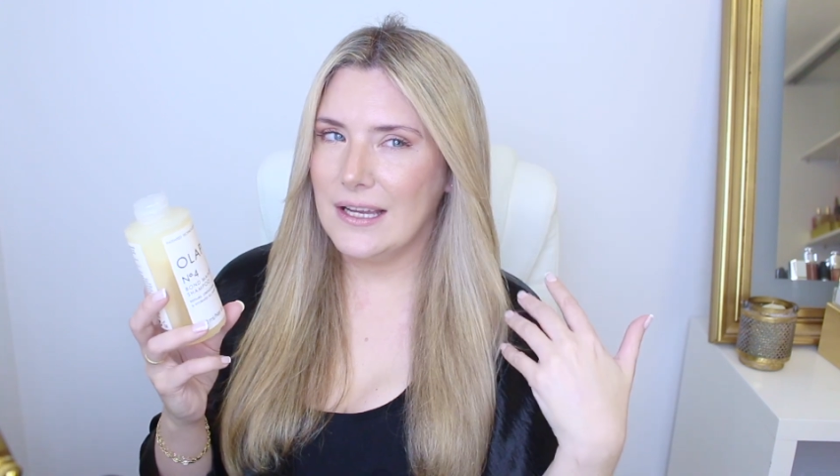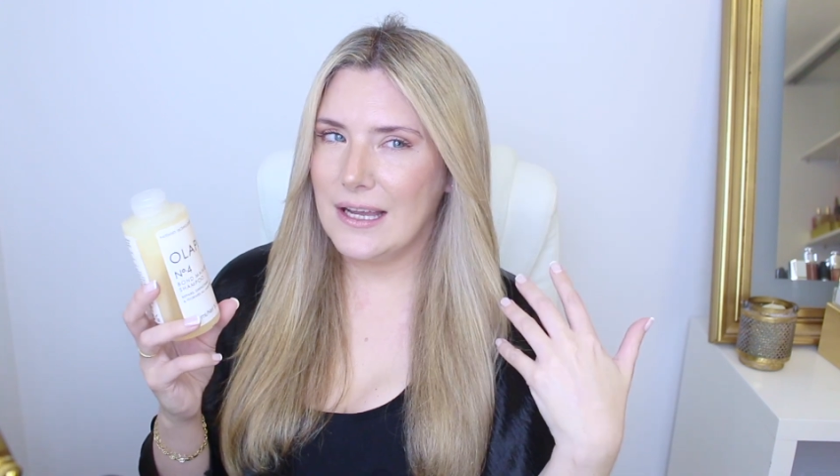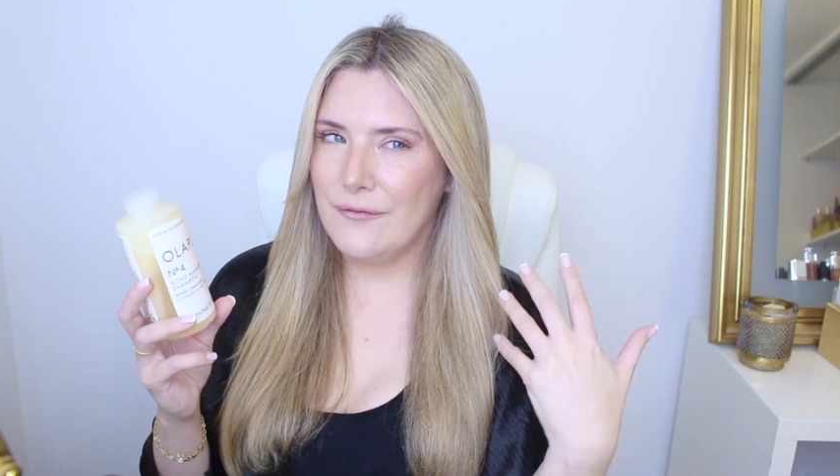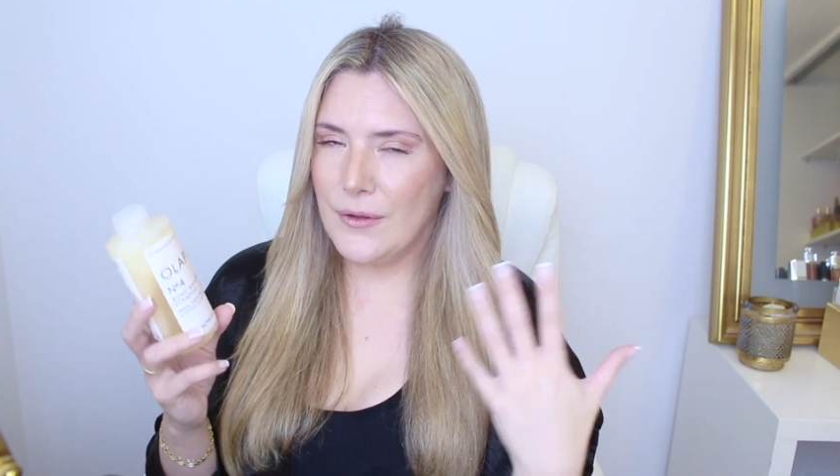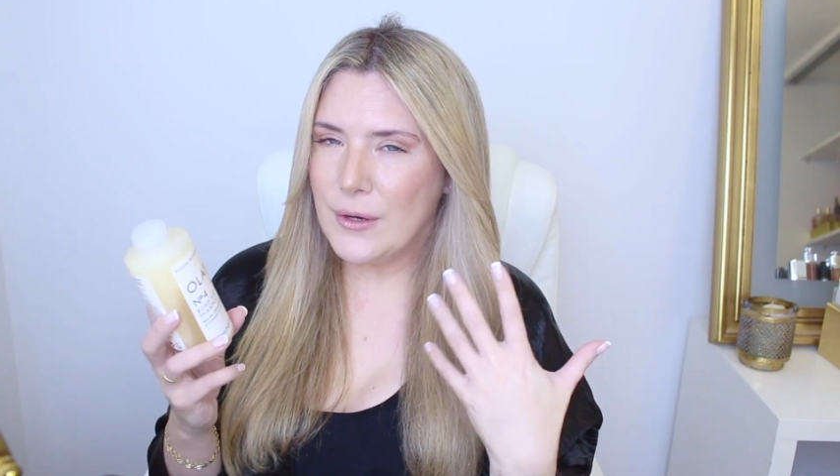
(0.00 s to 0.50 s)

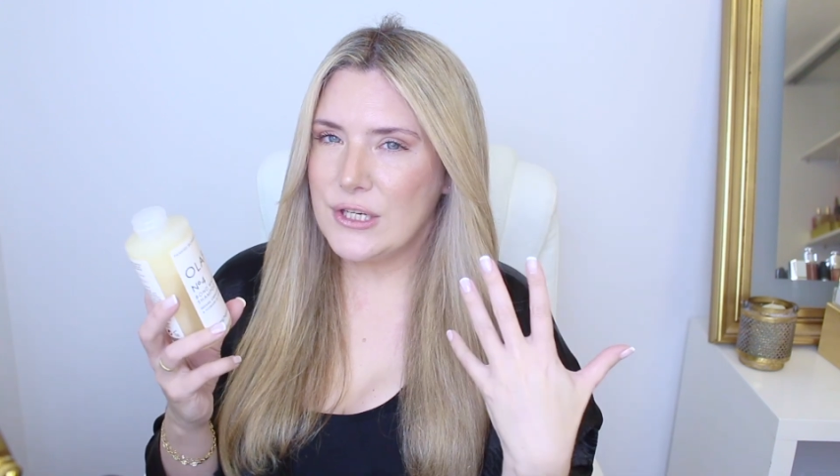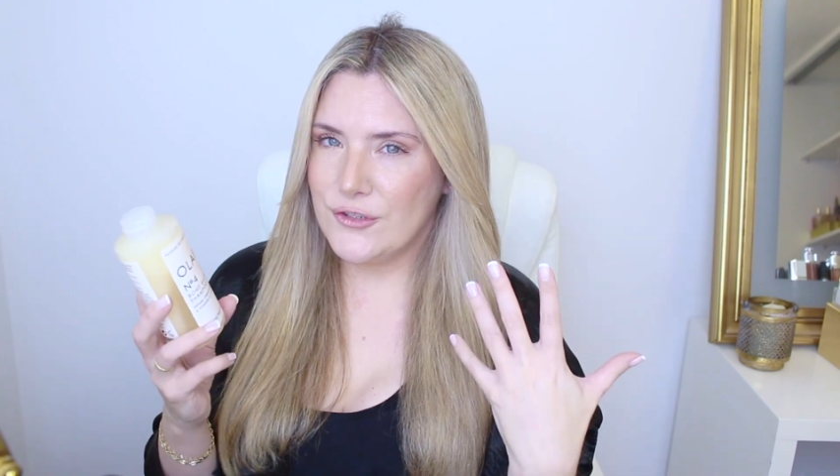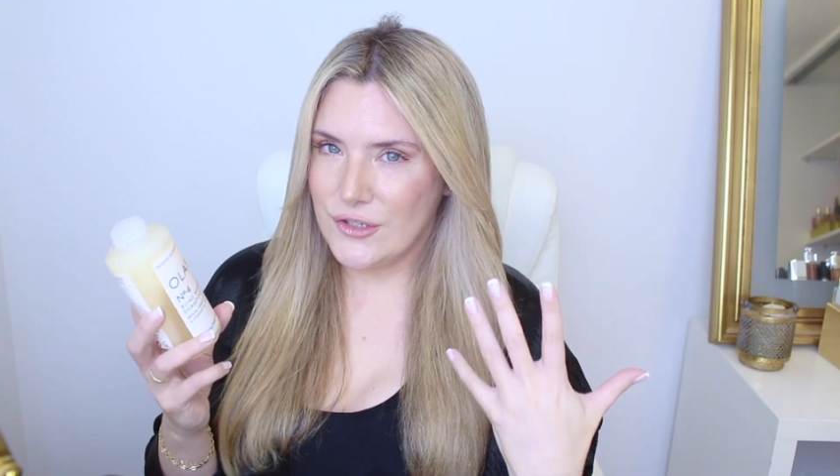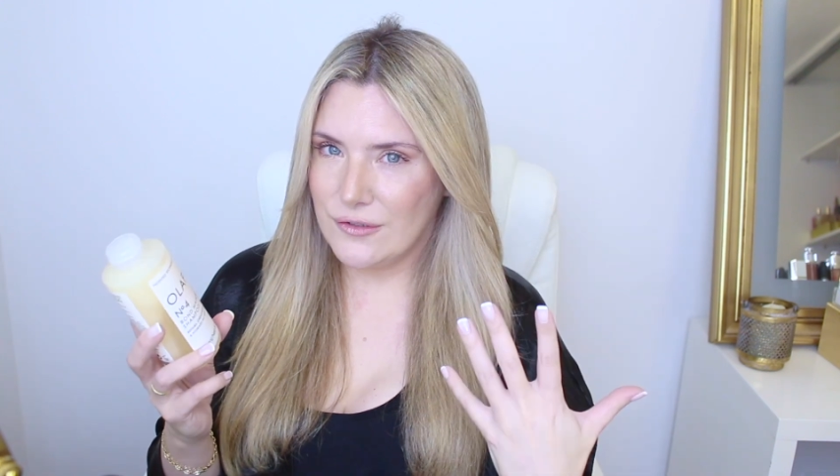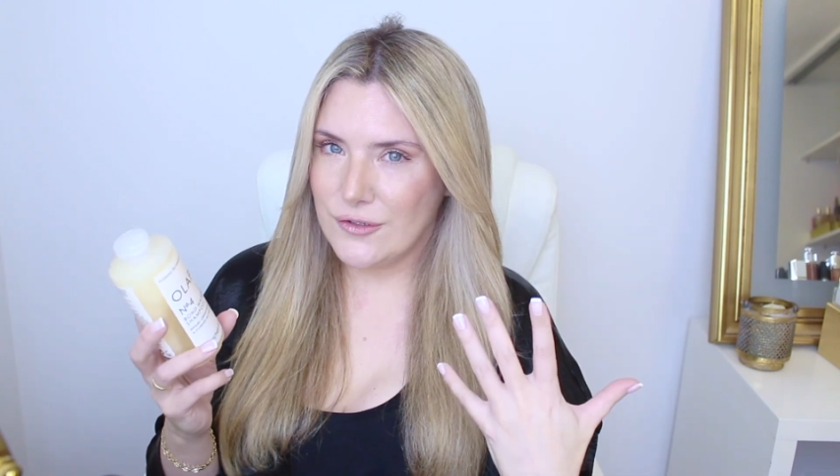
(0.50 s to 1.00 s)
a very
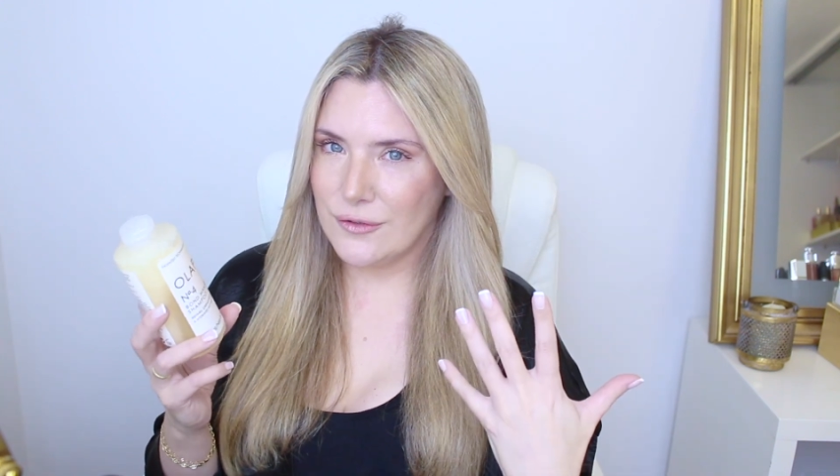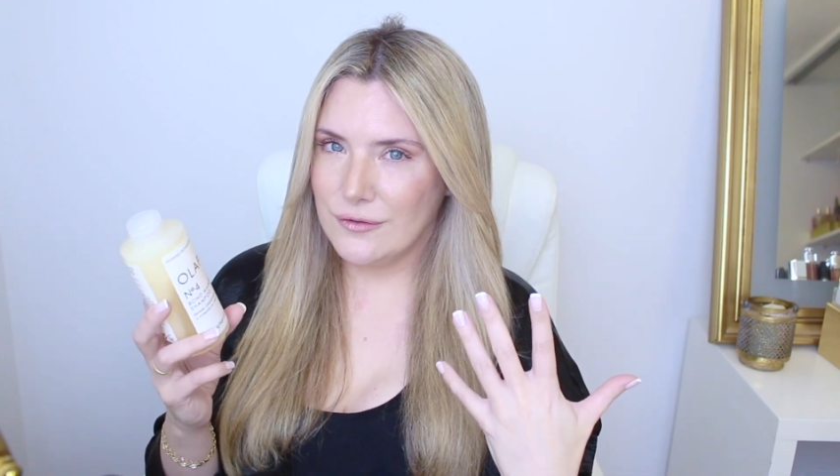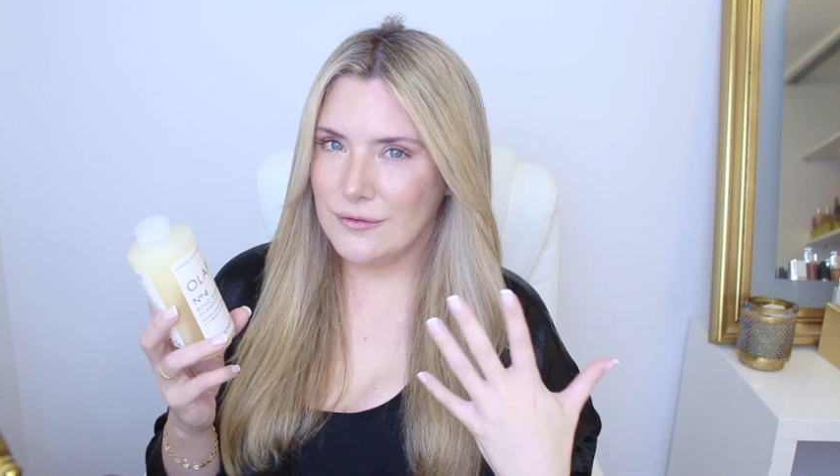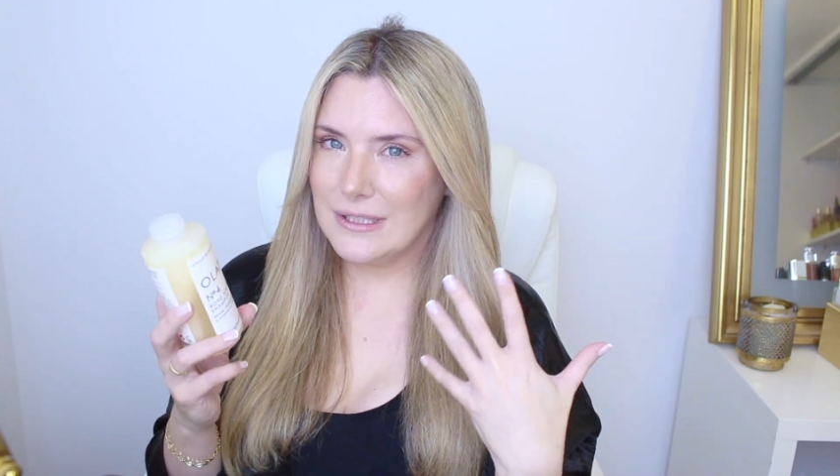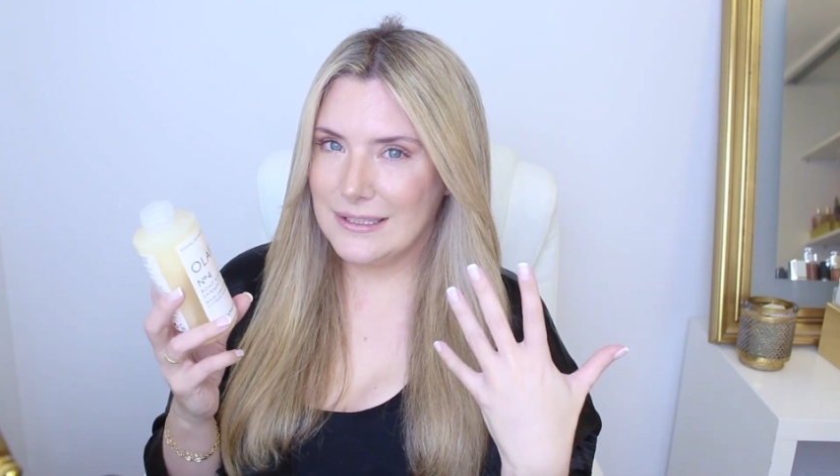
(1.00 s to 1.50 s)

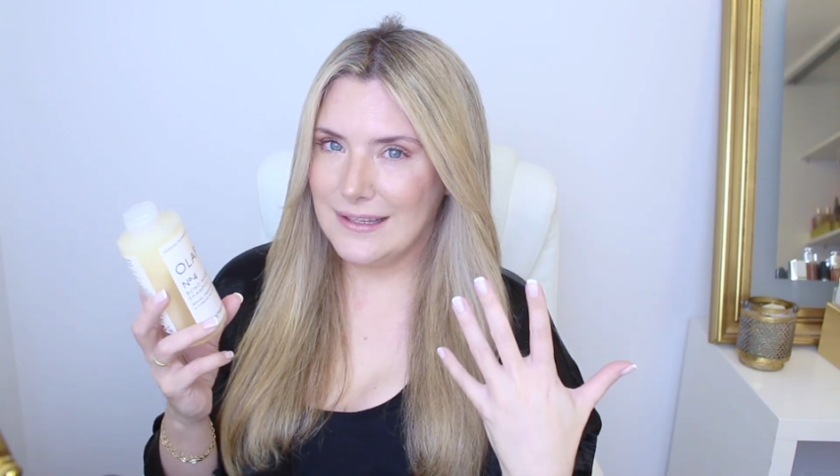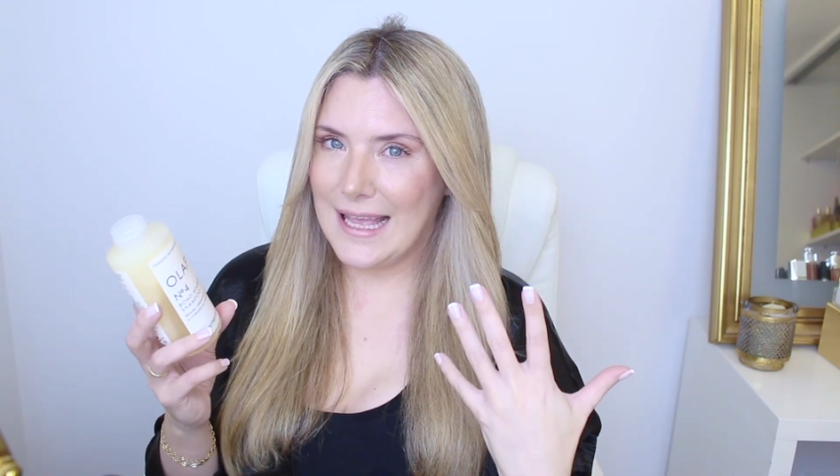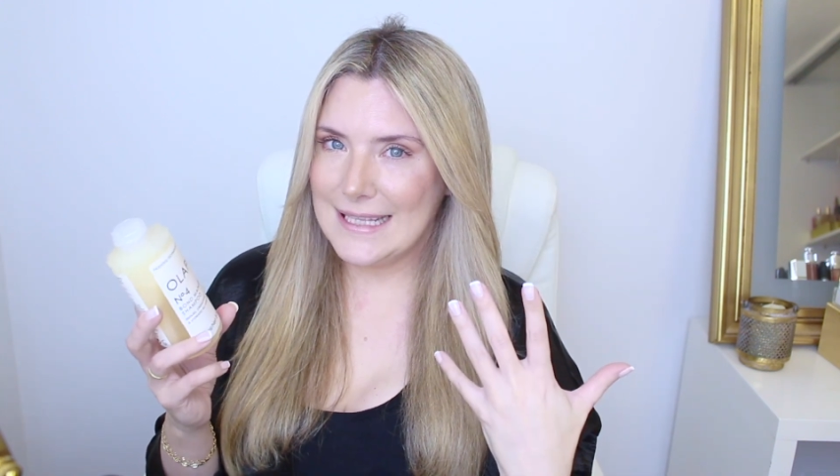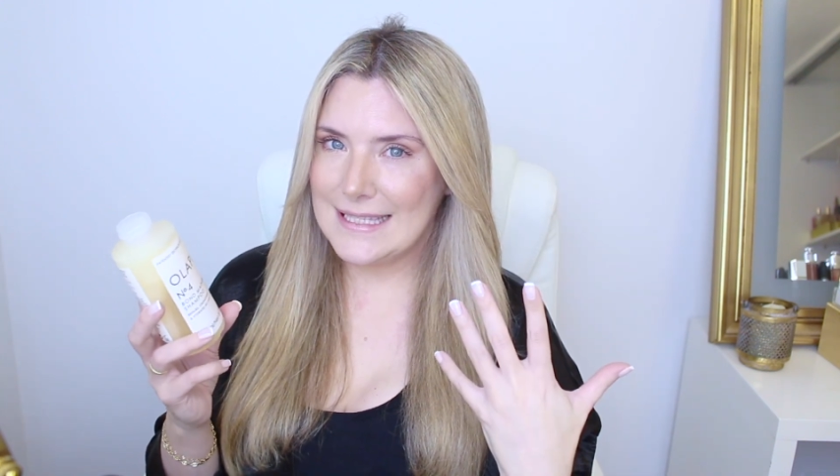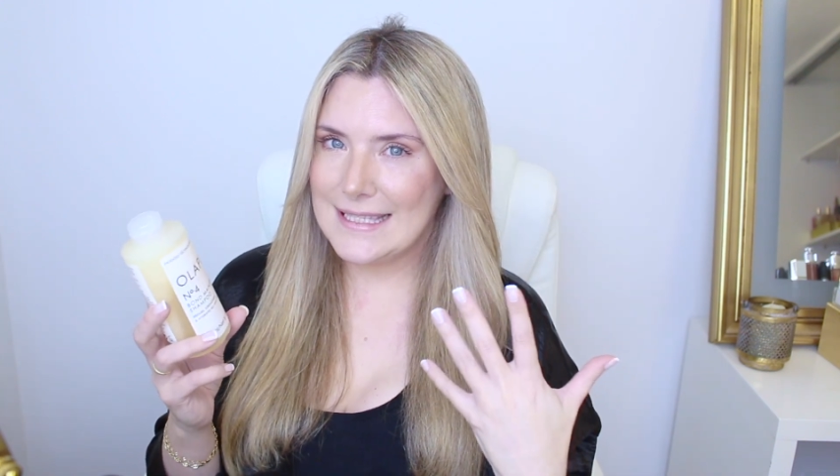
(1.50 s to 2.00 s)
gentle
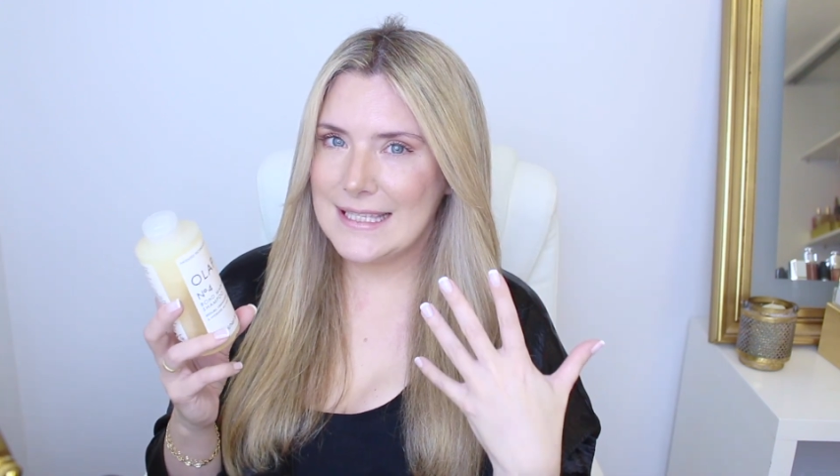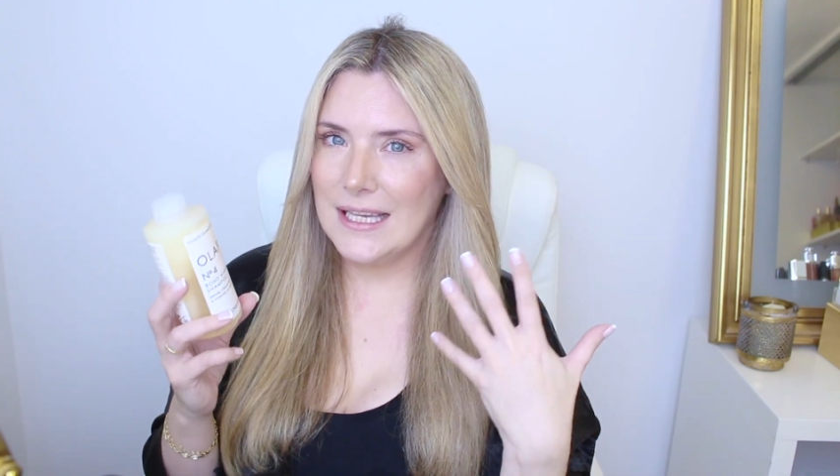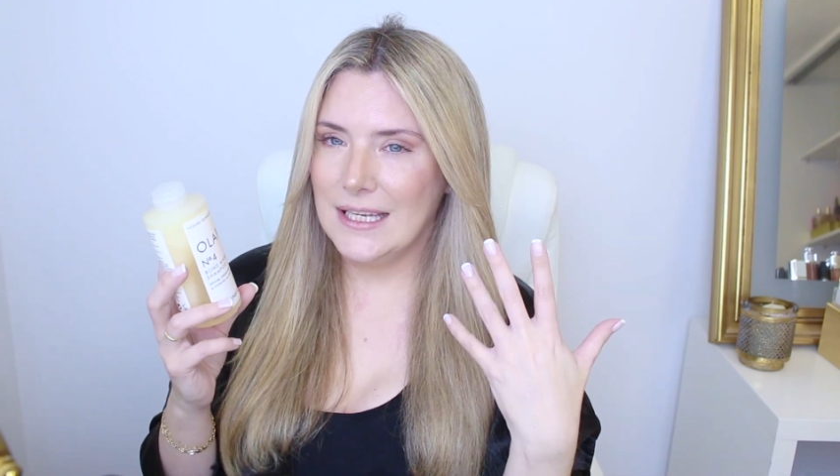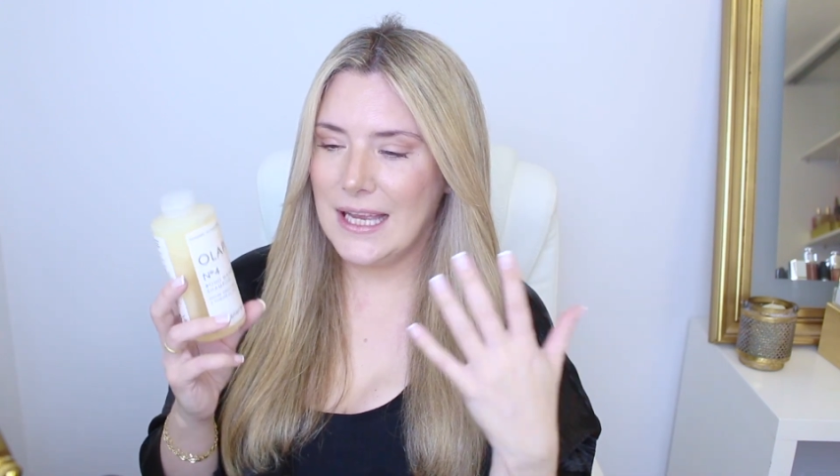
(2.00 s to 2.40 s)
cleanse.